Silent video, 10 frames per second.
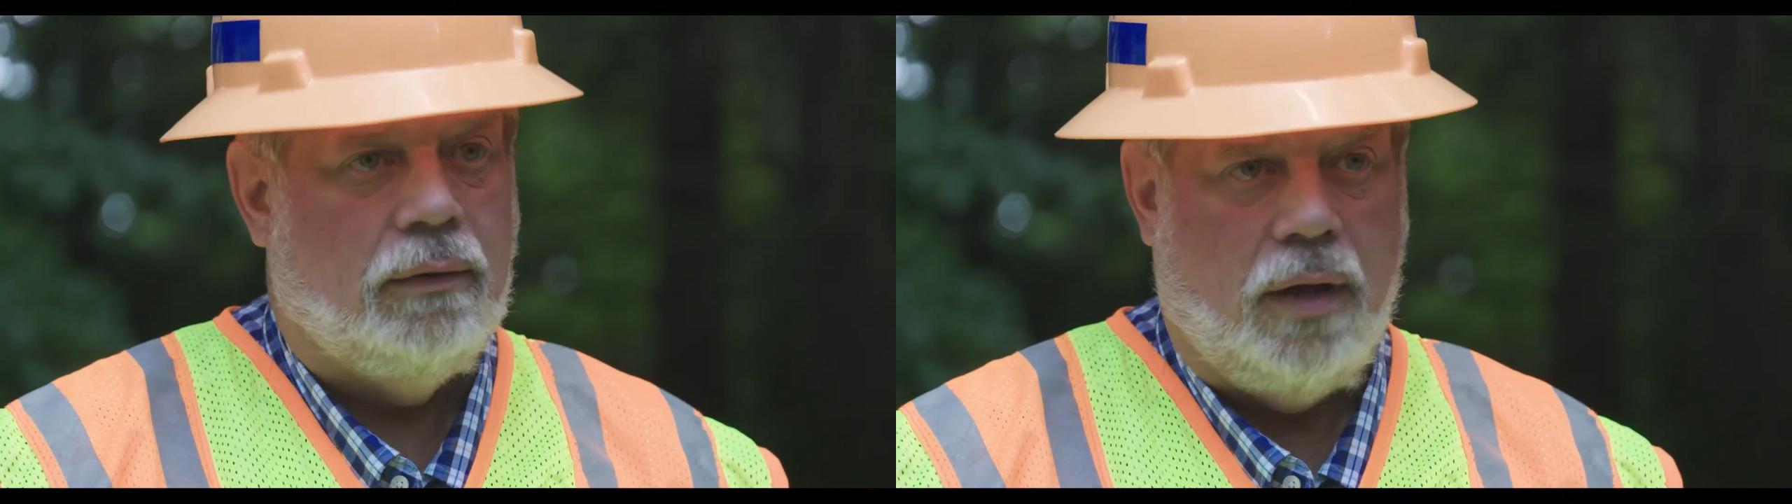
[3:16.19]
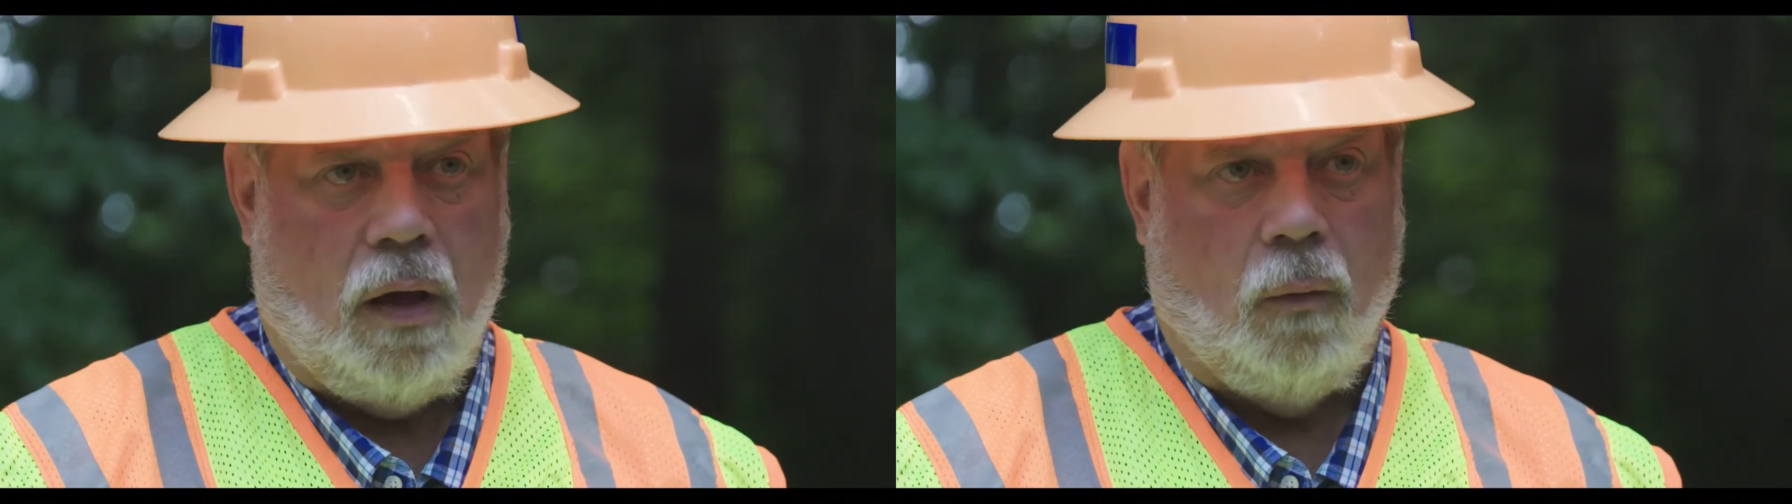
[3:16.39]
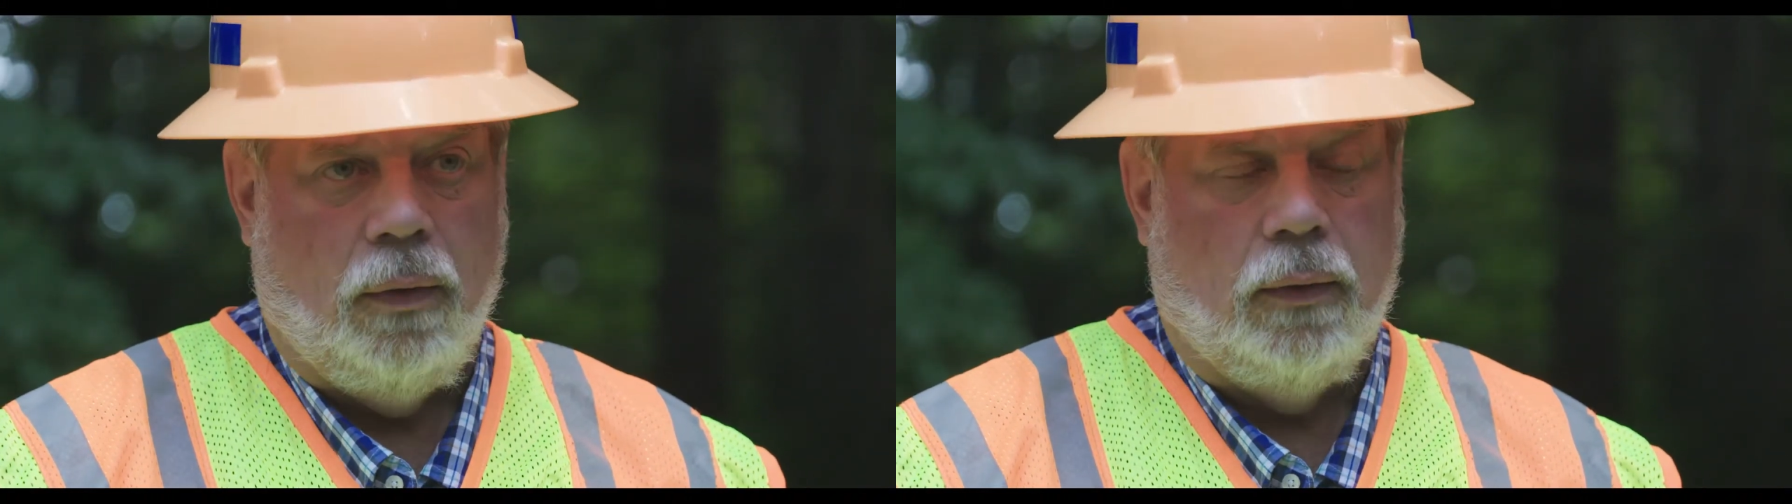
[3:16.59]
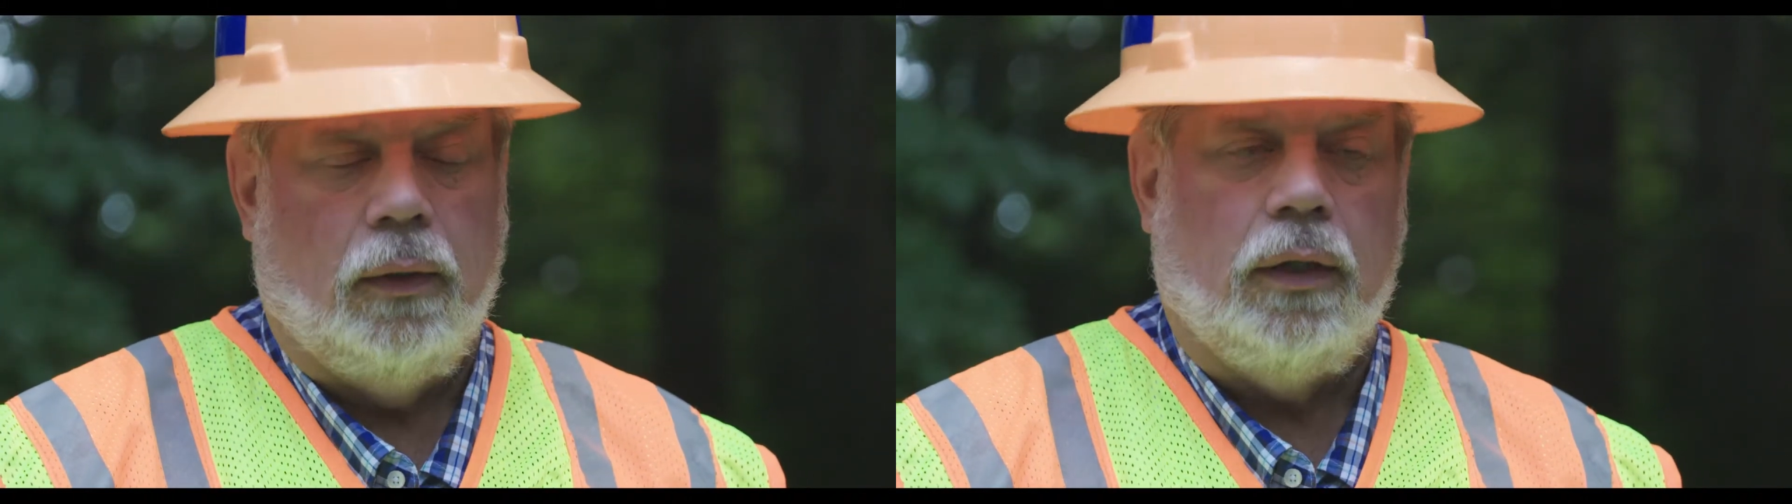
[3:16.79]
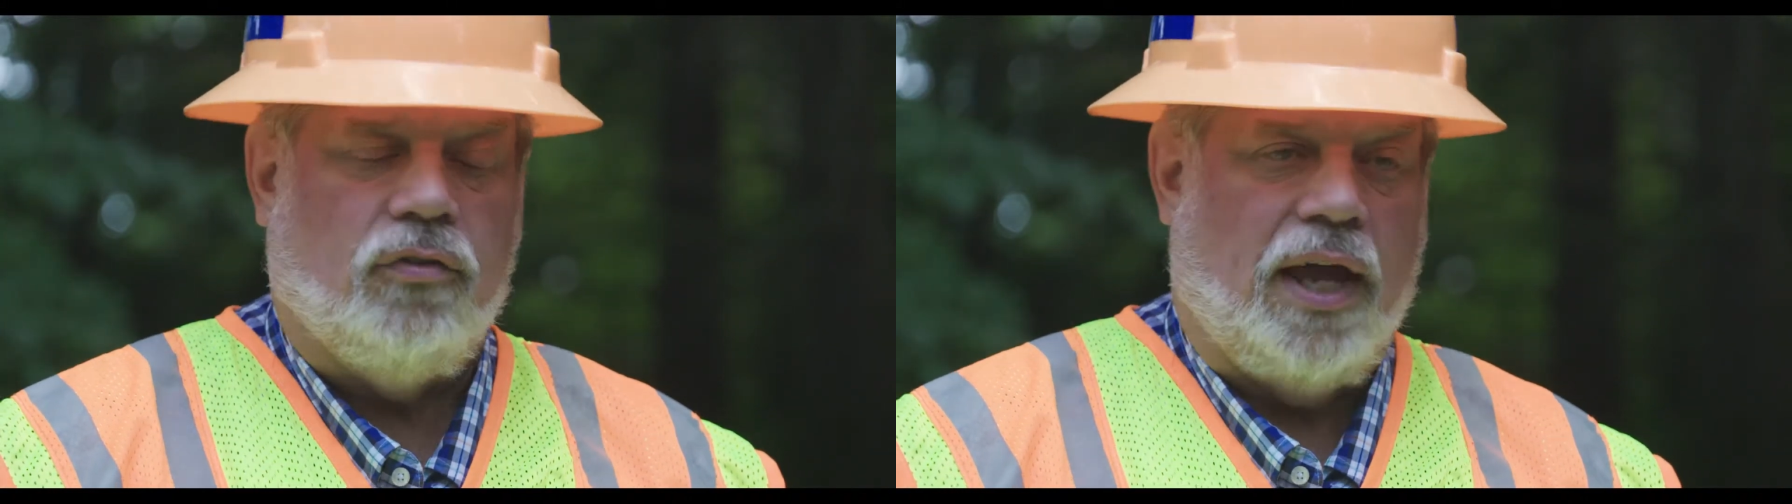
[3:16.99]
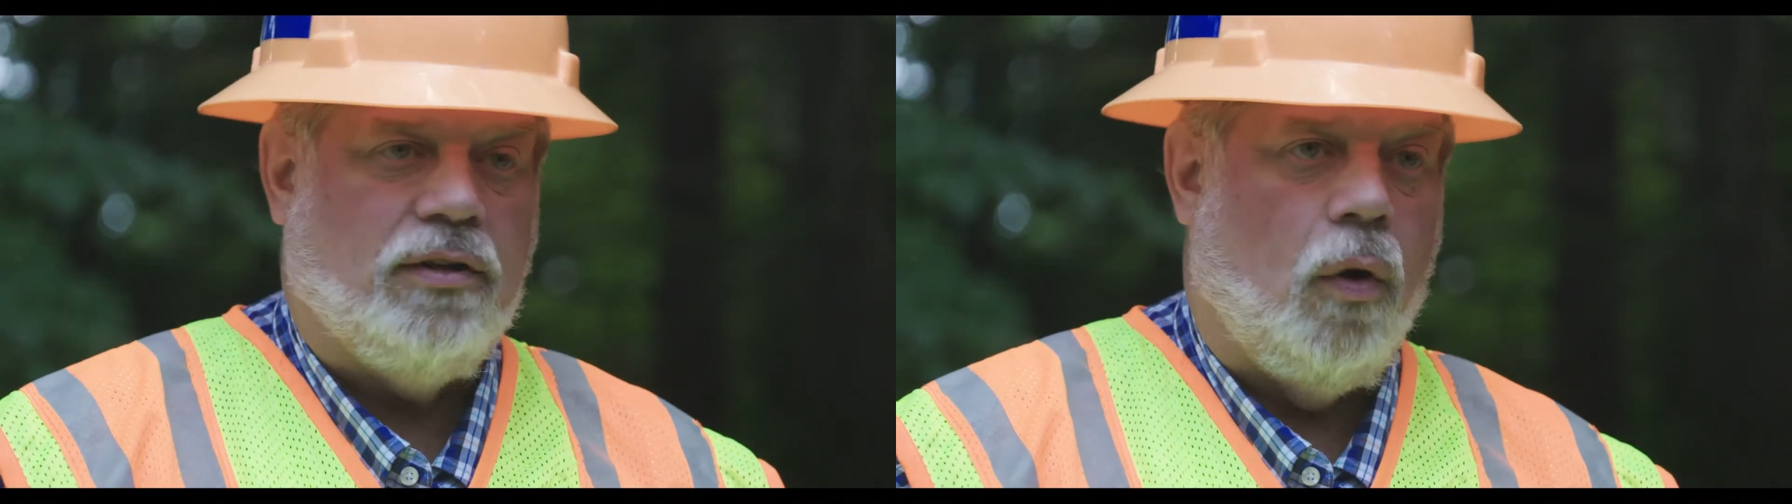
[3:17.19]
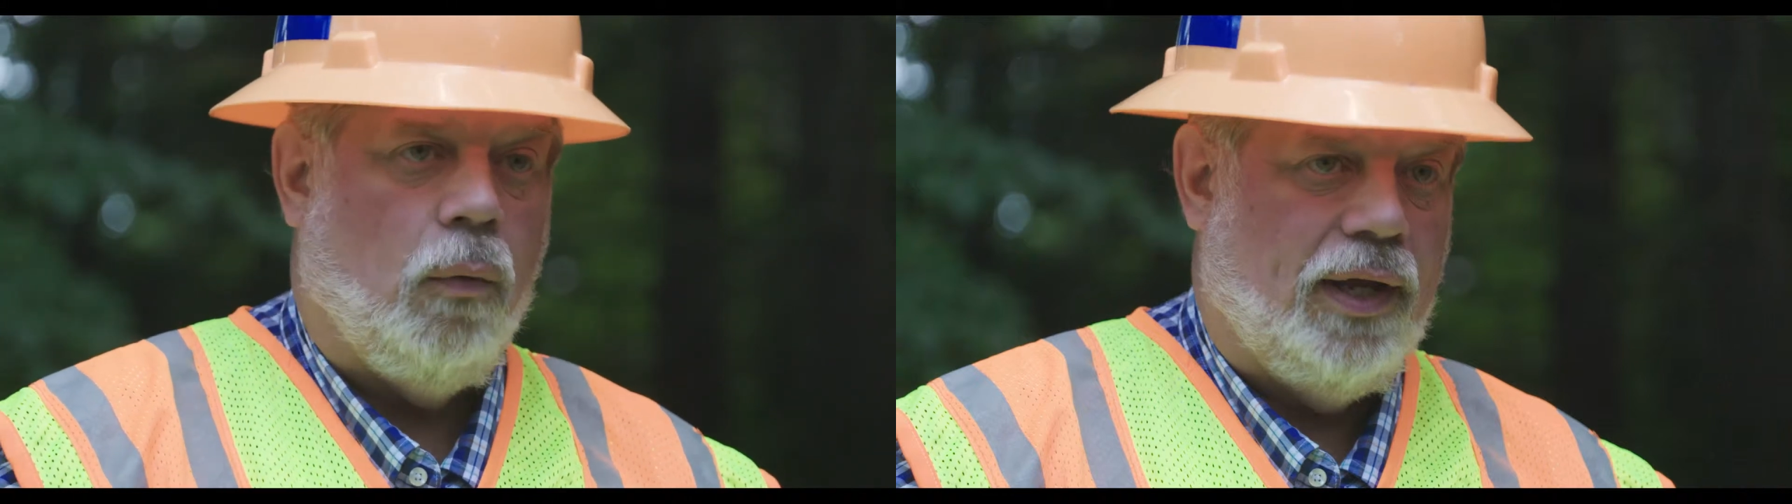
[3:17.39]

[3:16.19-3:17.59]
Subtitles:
No, because I don't